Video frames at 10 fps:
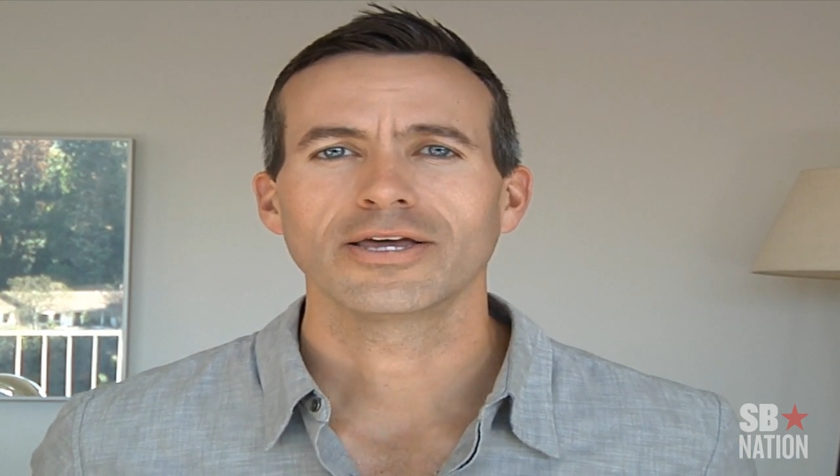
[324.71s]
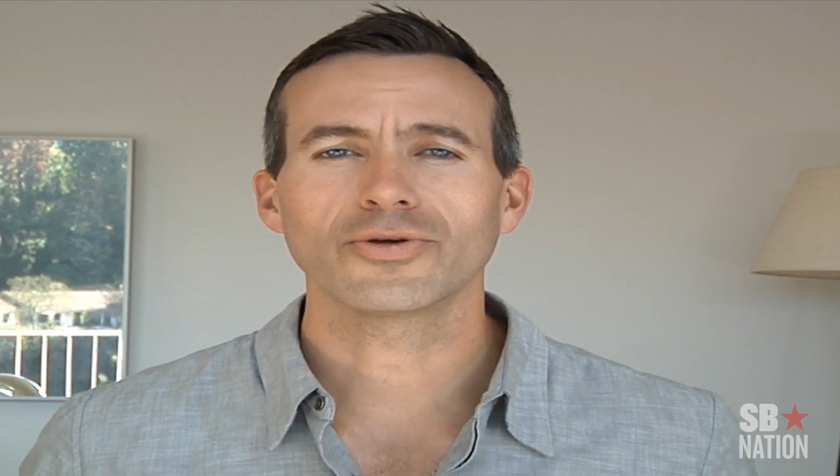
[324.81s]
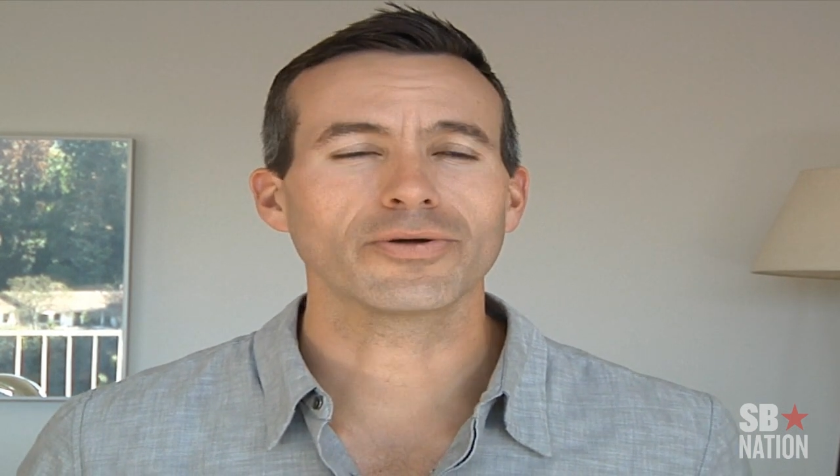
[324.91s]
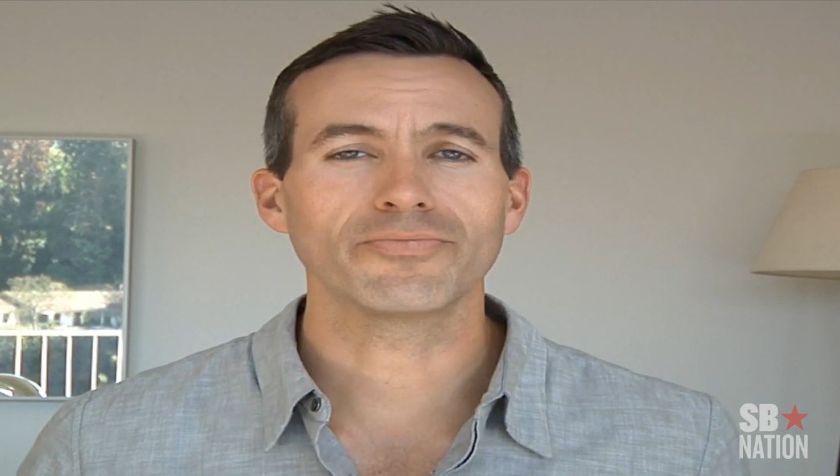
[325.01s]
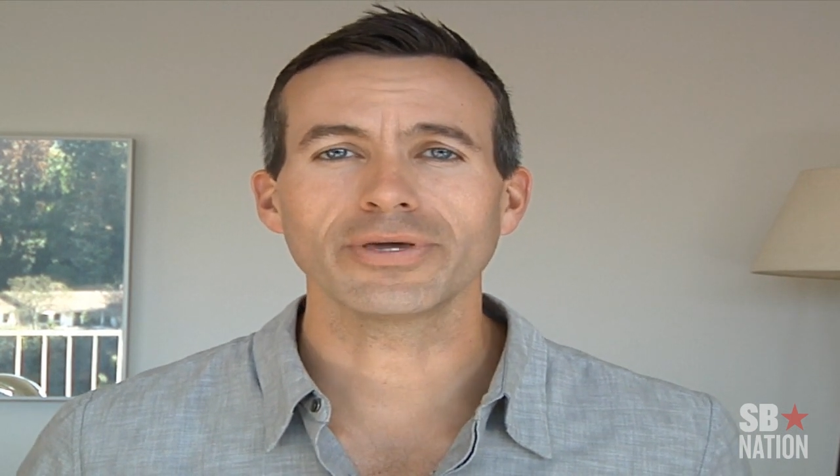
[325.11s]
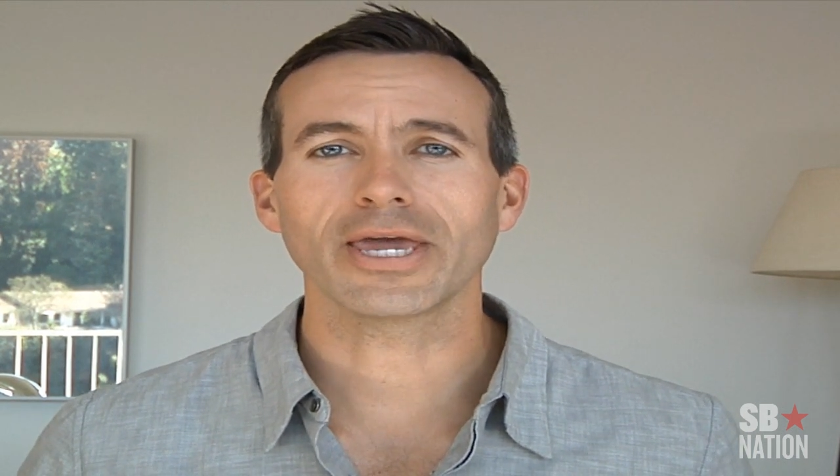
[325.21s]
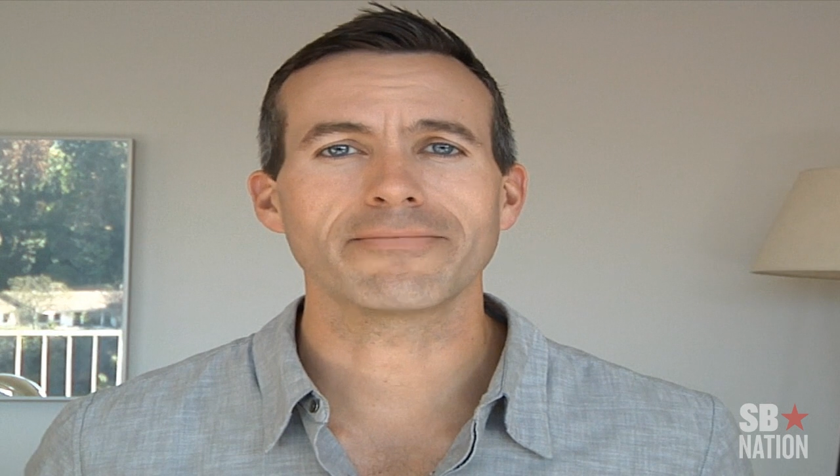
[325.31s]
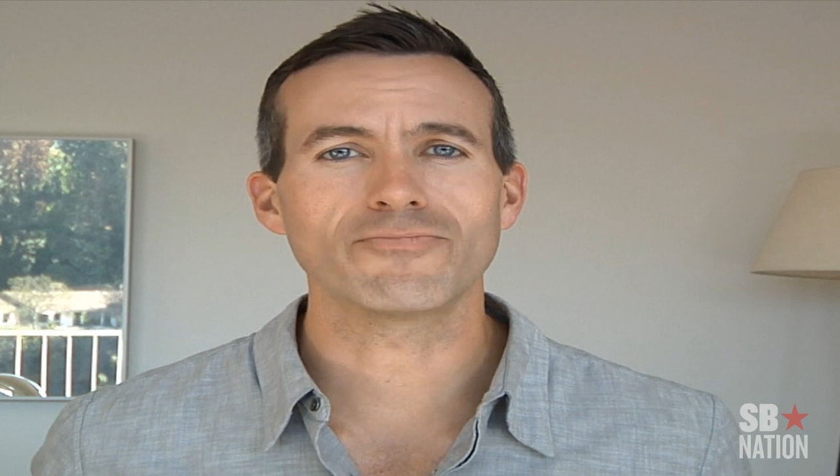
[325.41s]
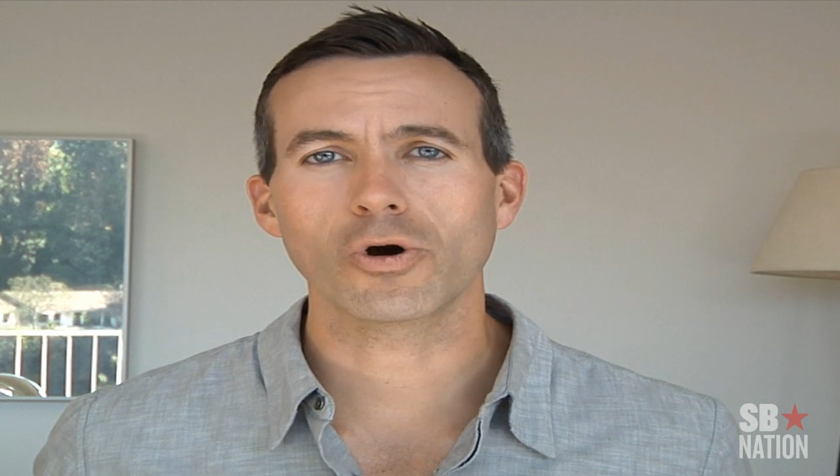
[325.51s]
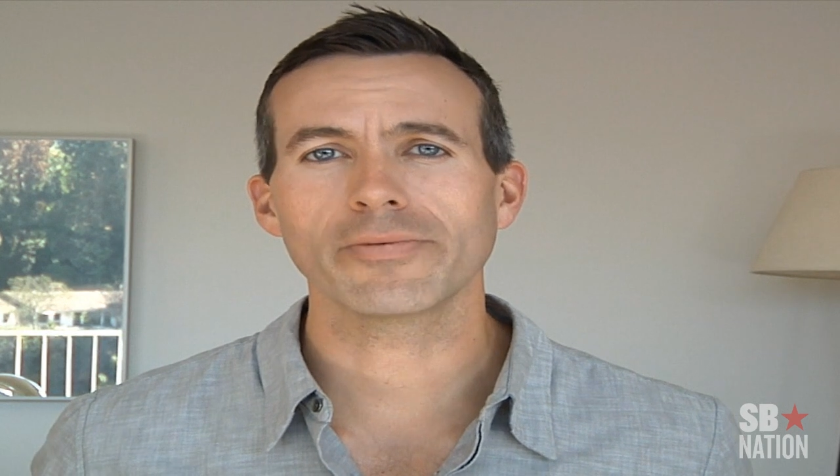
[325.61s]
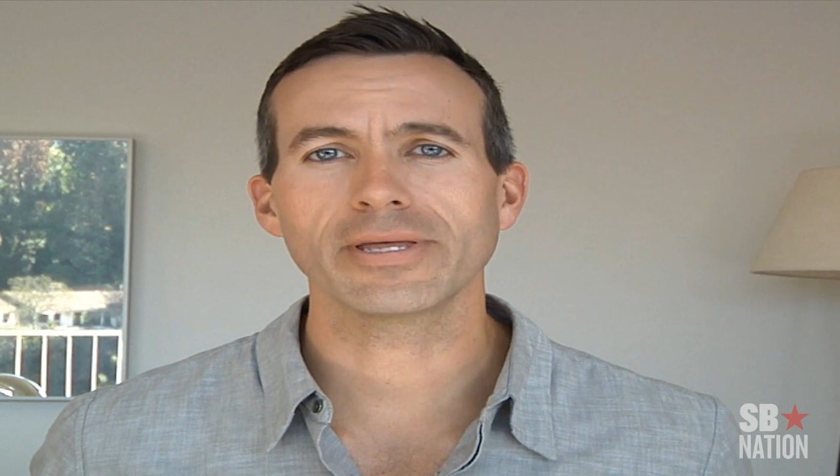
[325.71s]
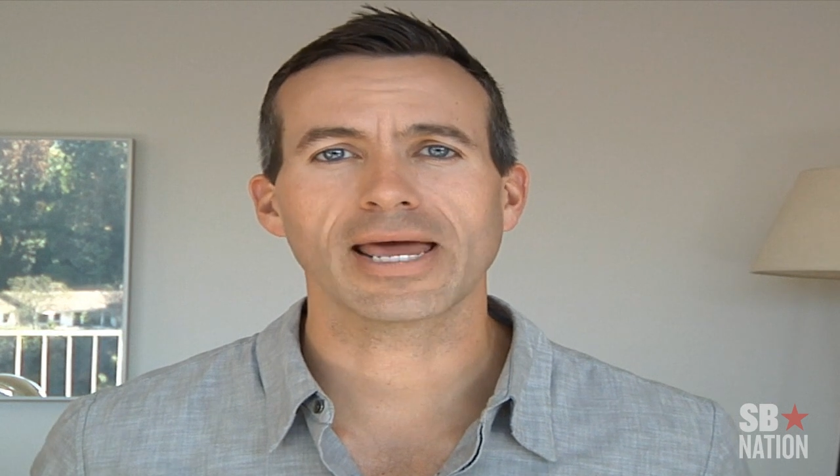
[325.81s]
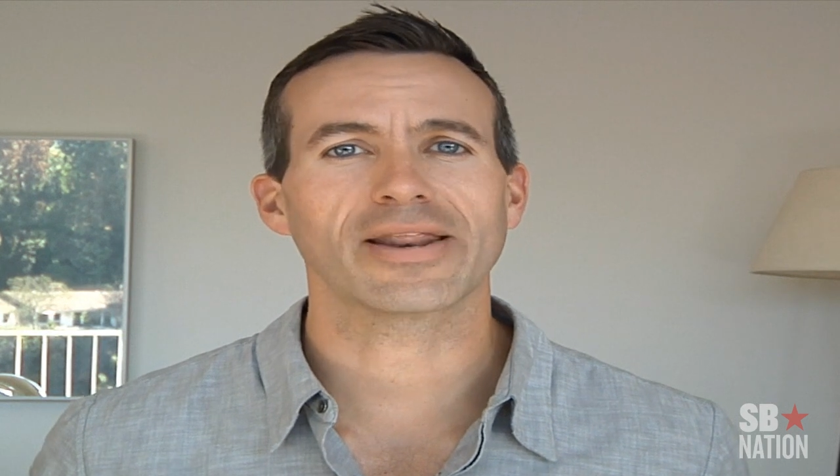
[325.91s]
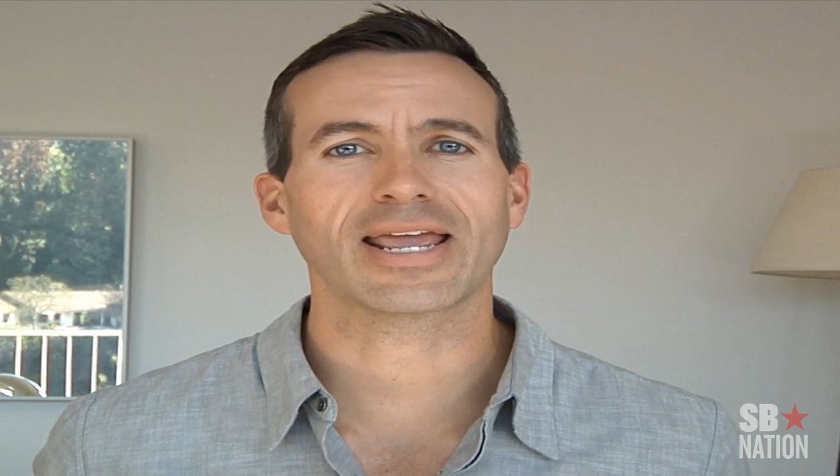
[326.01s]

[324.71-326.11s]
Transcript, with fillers: You can be a Mormon at a